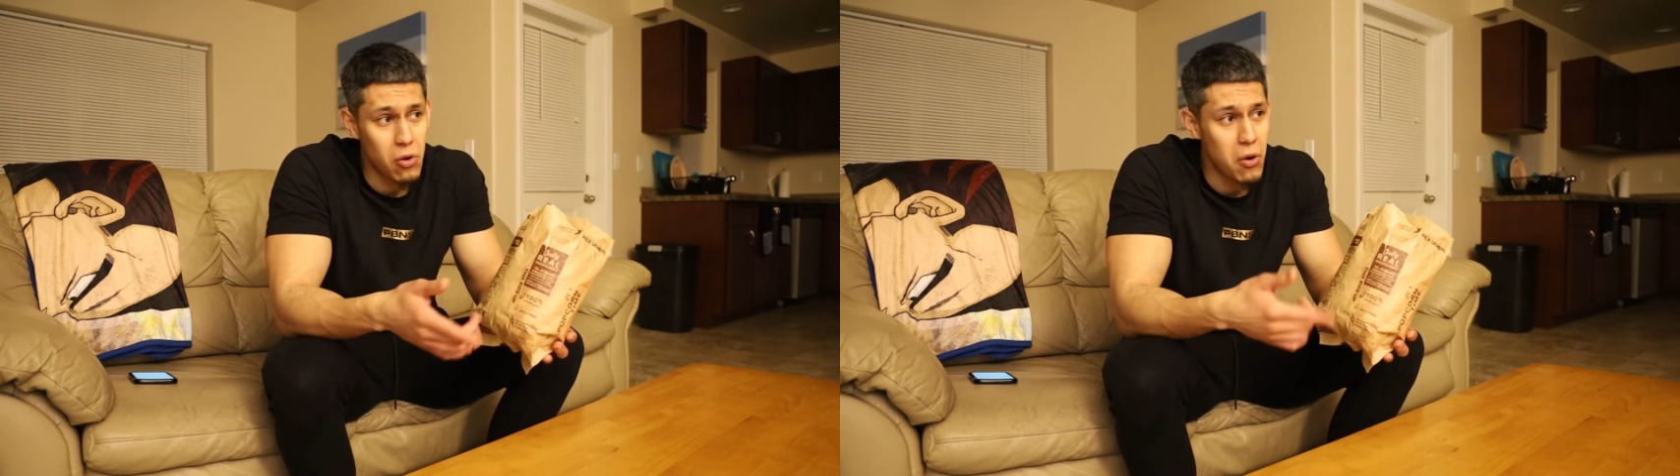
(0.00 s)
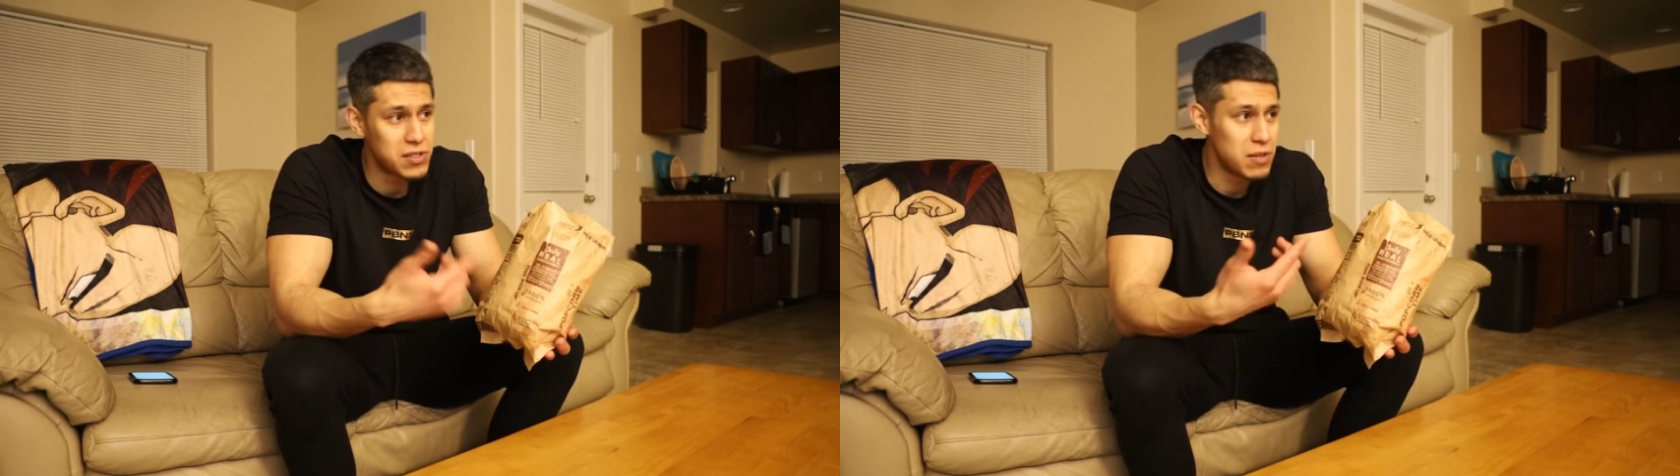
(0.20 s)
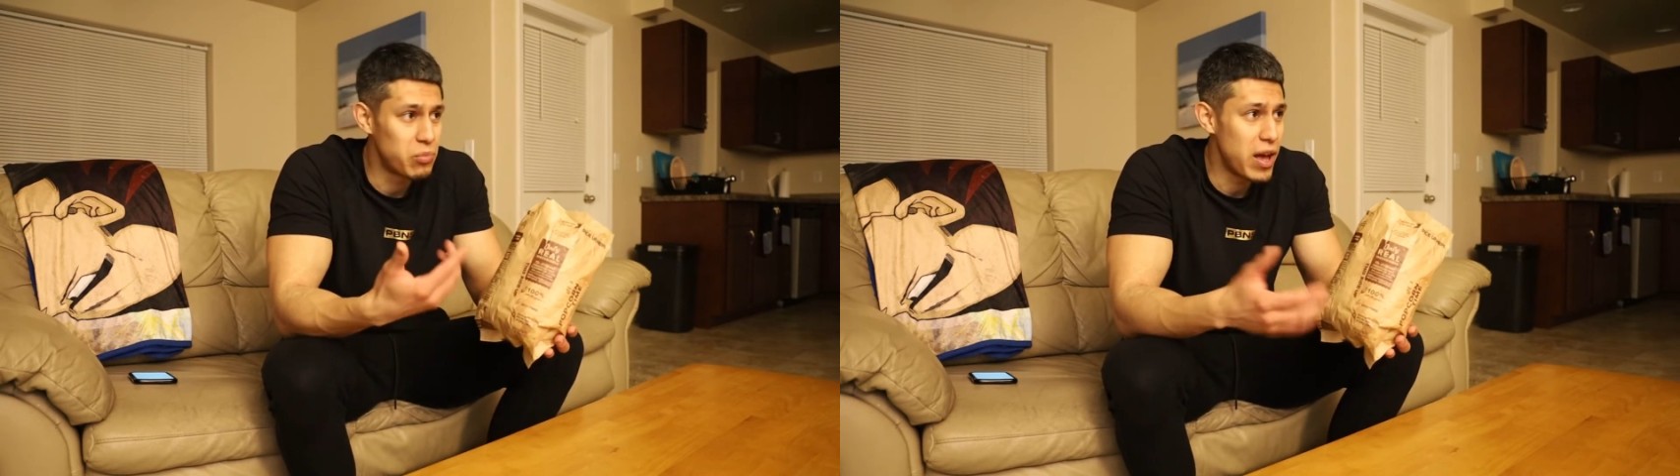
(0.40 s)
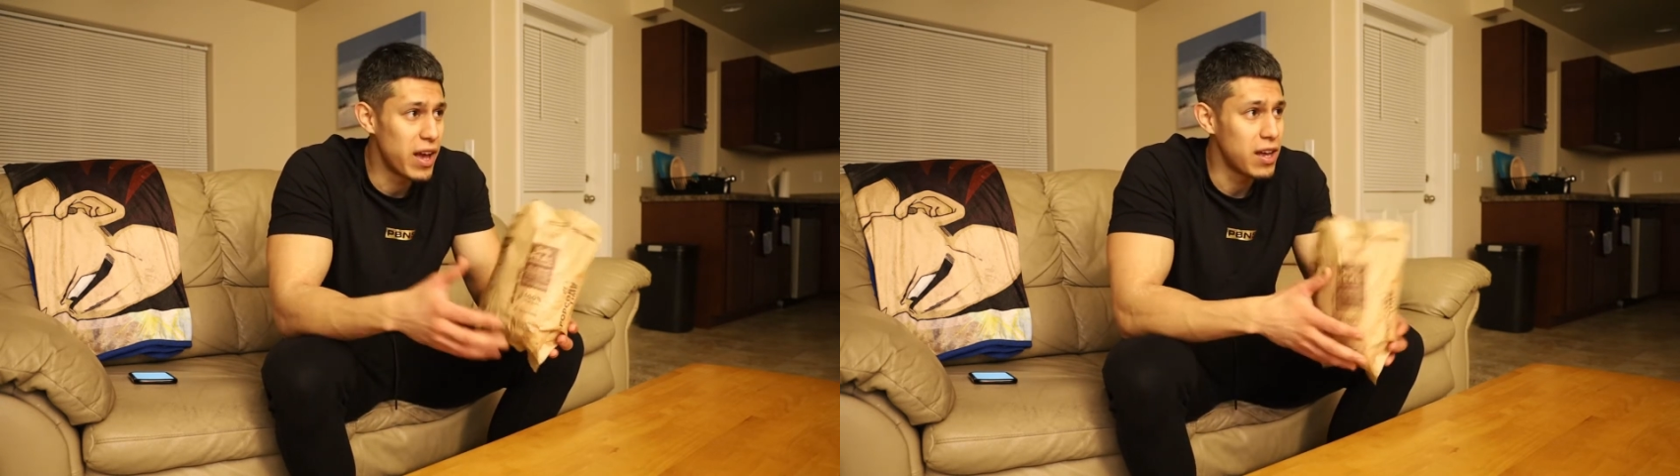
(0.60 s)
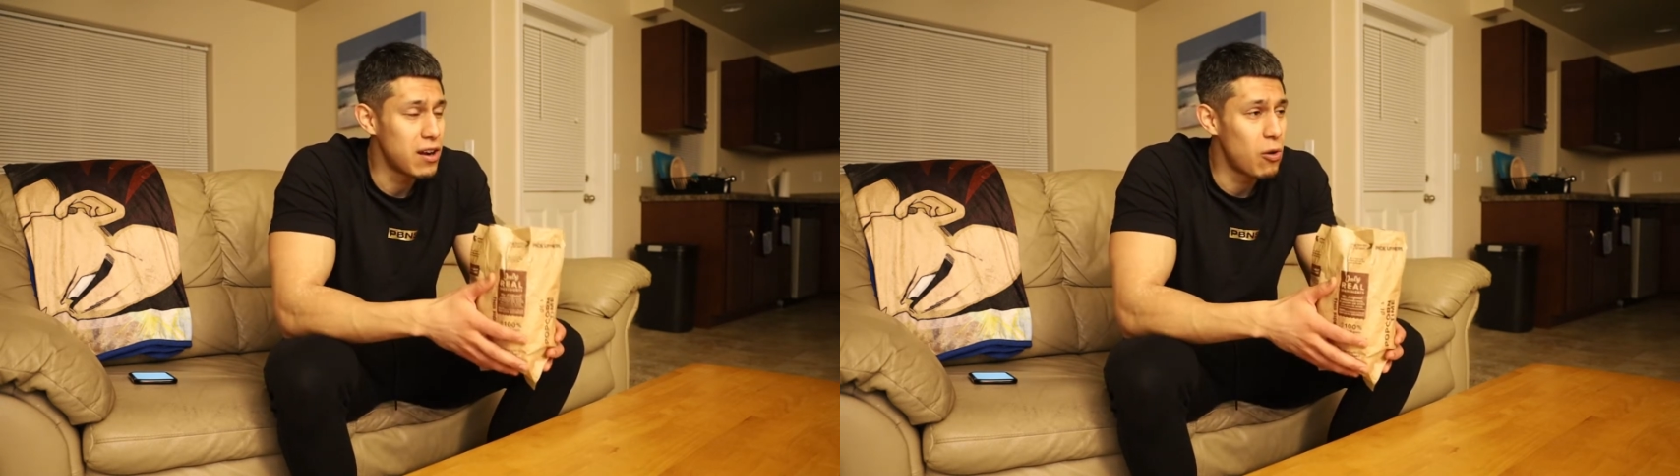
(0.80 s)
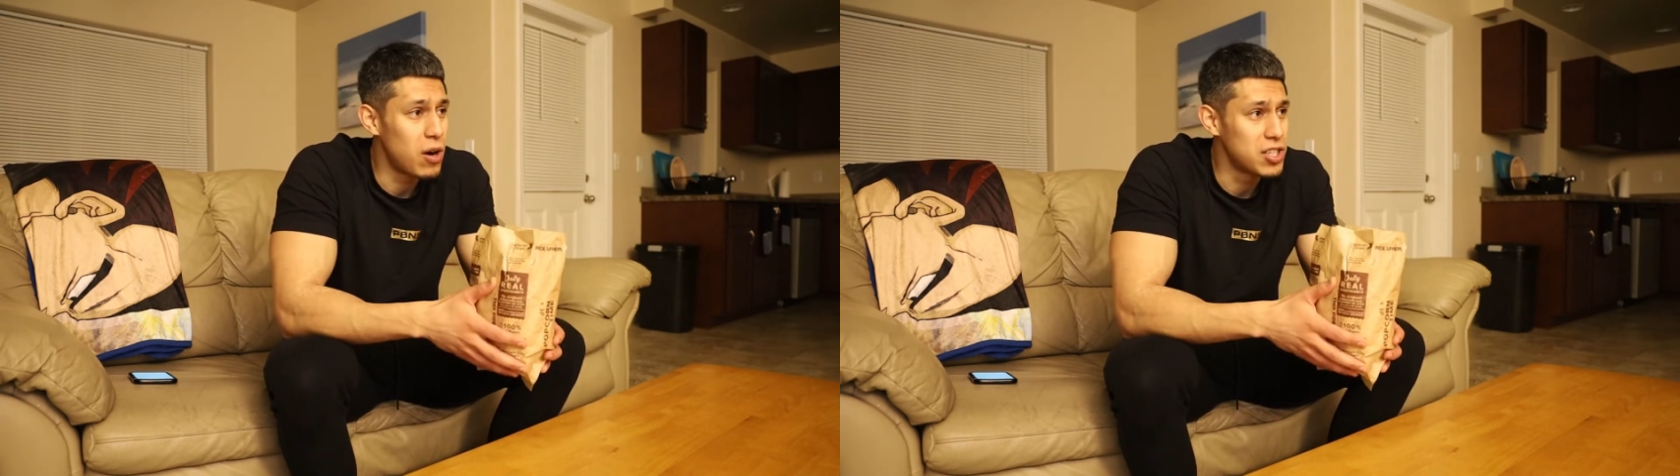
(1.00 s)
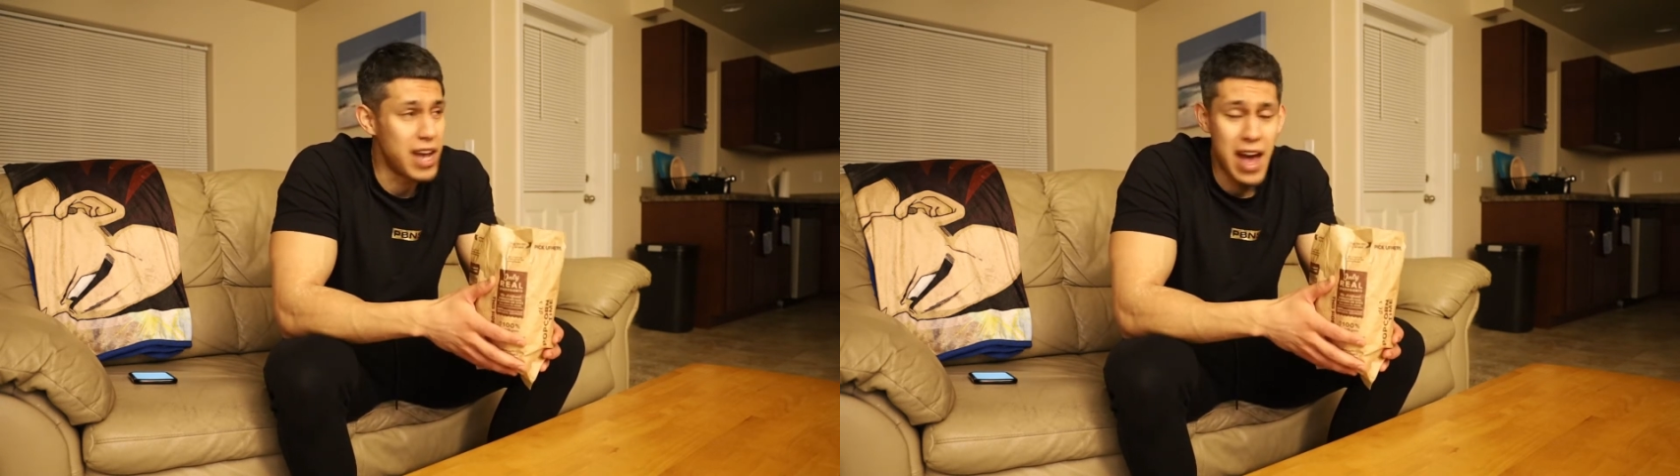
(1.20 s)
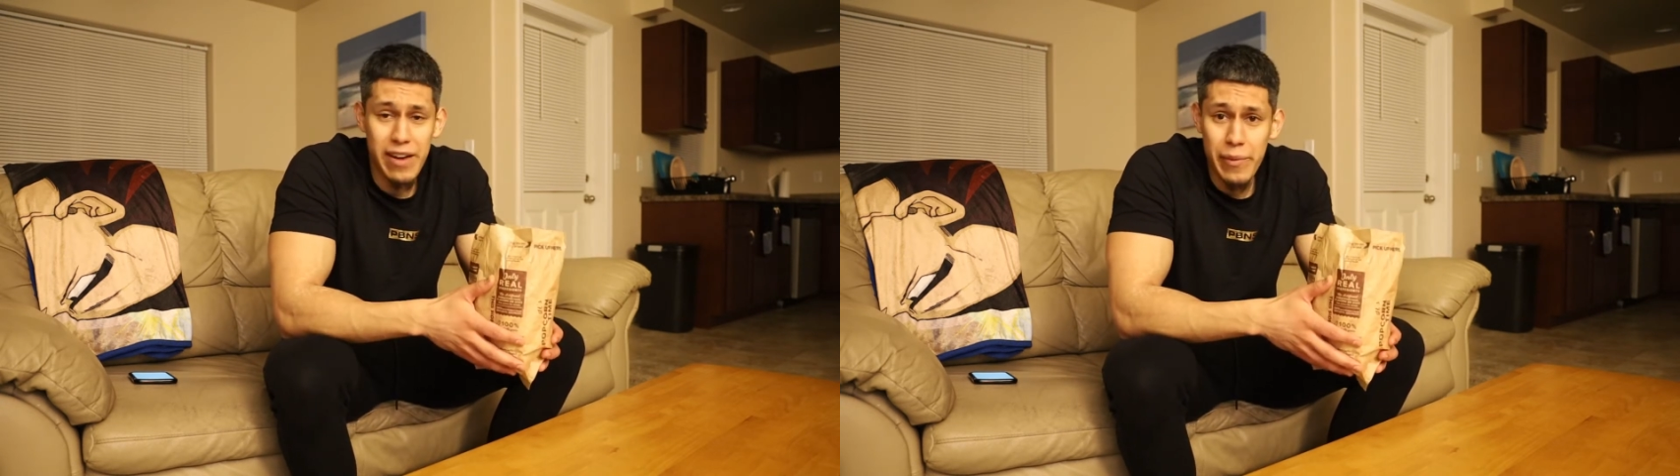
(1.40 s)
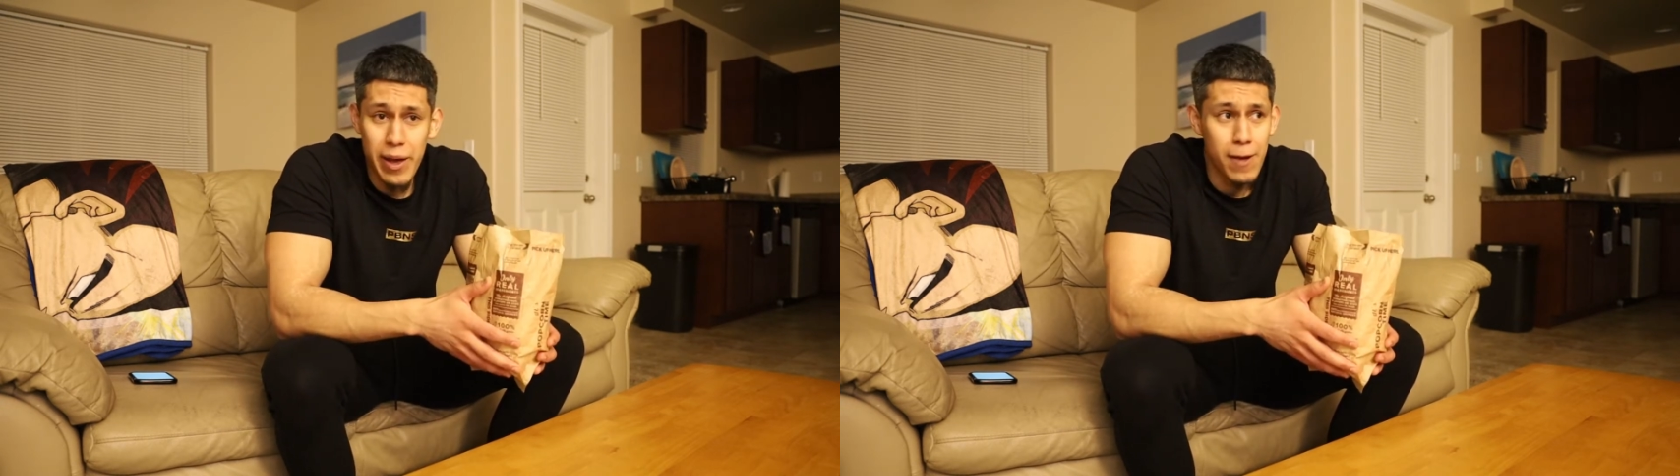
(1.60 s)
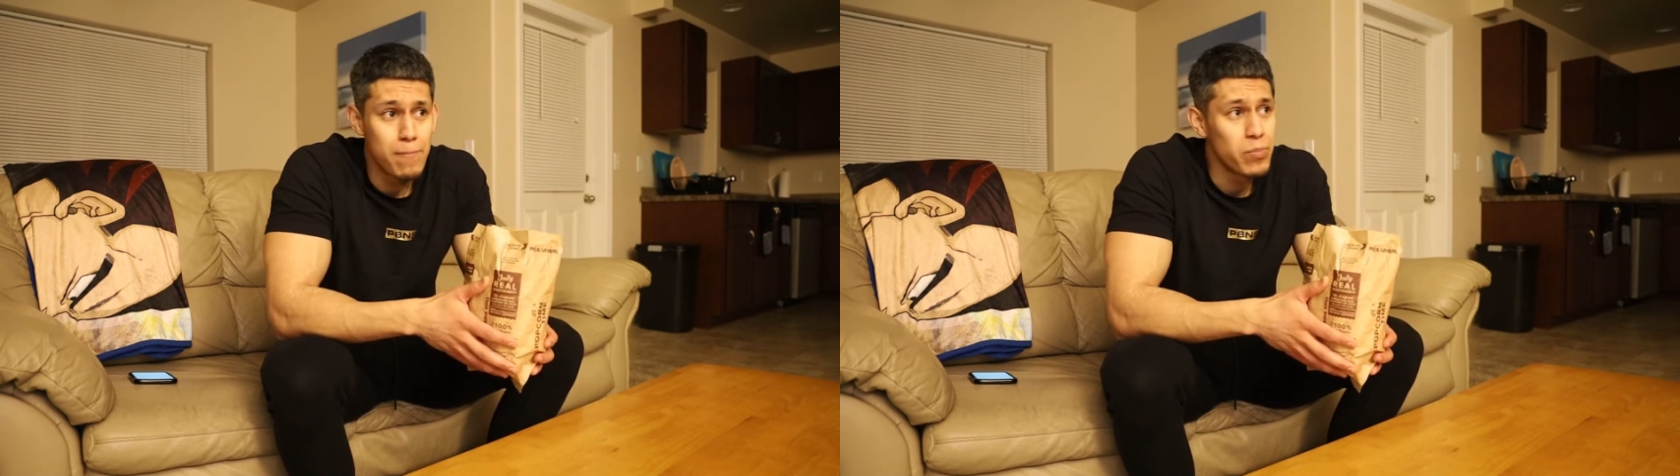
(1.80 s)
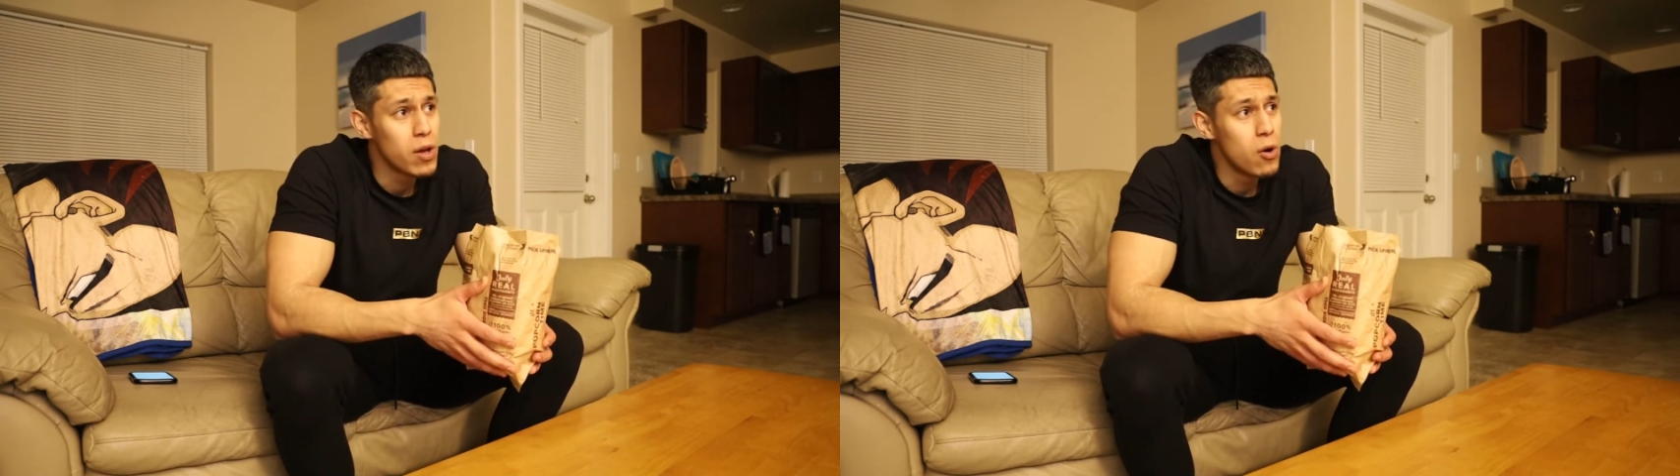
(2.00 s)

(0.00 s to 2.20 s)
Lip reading: or I'll sit back and I'll watch anime,